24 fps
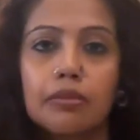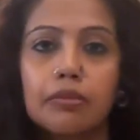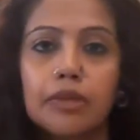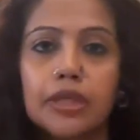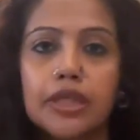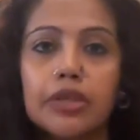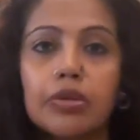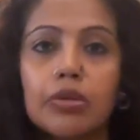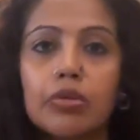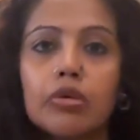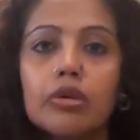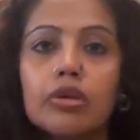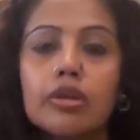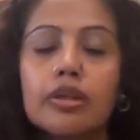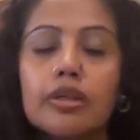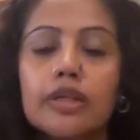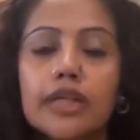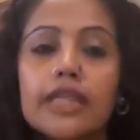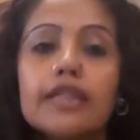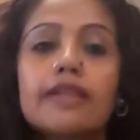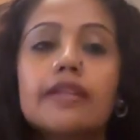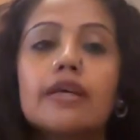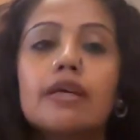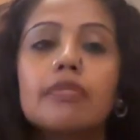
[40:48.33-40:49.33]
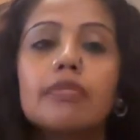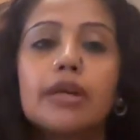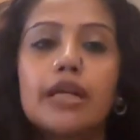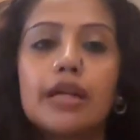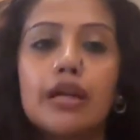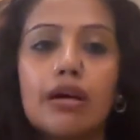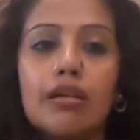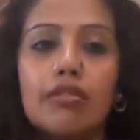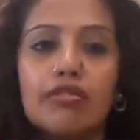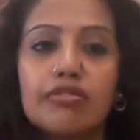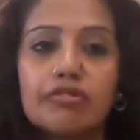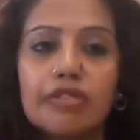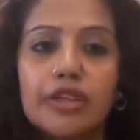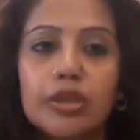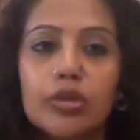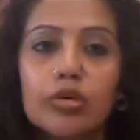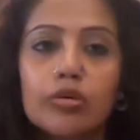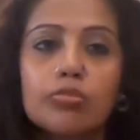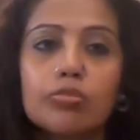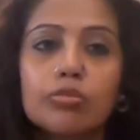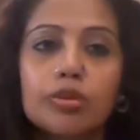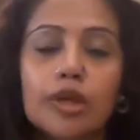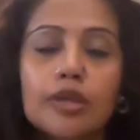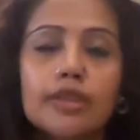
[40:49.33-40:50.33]
We don't read them enough. We
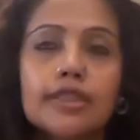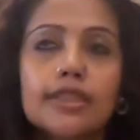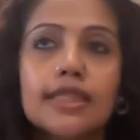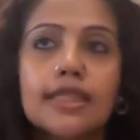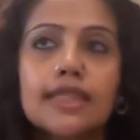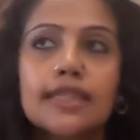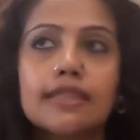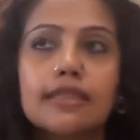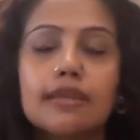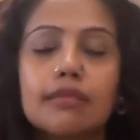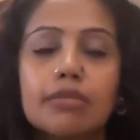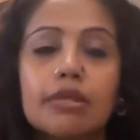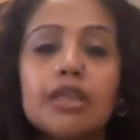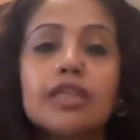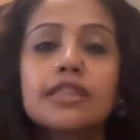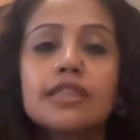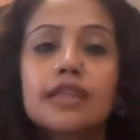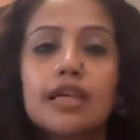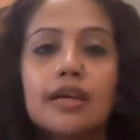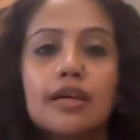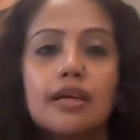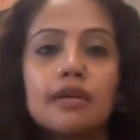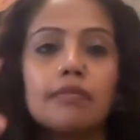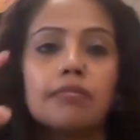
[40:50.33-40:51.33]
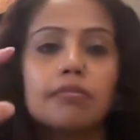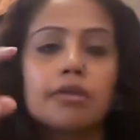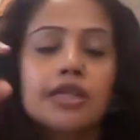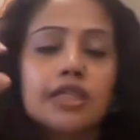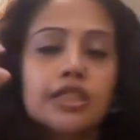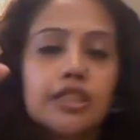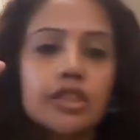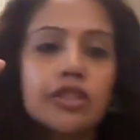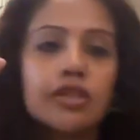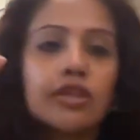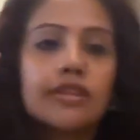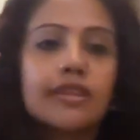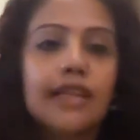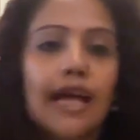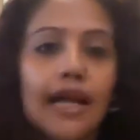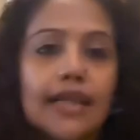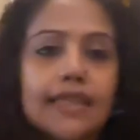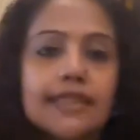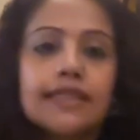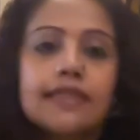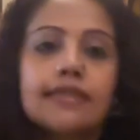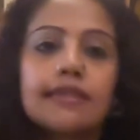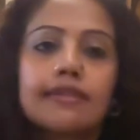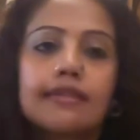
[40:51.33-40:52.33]
don't process them because
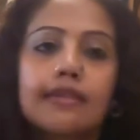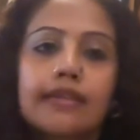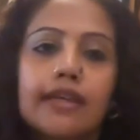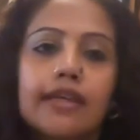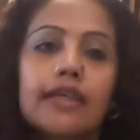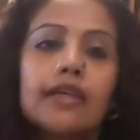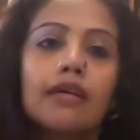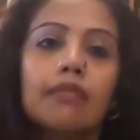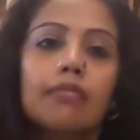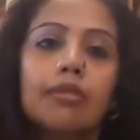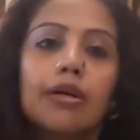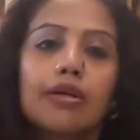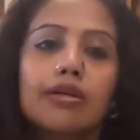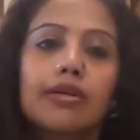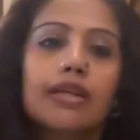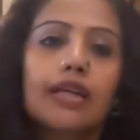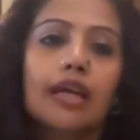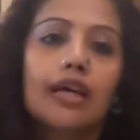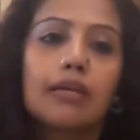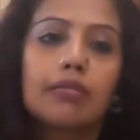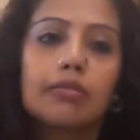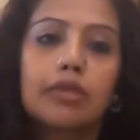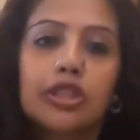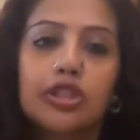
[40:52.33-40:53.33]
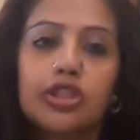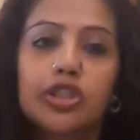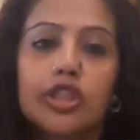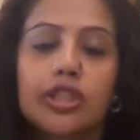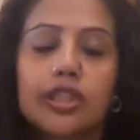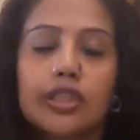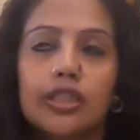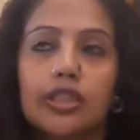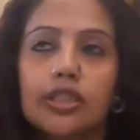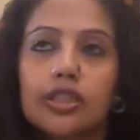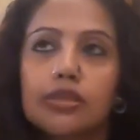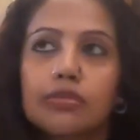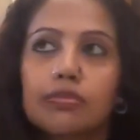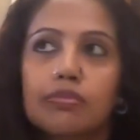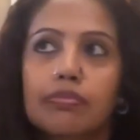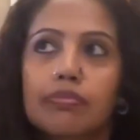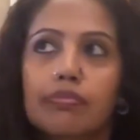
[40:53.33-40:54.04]
that's the thing about climate change.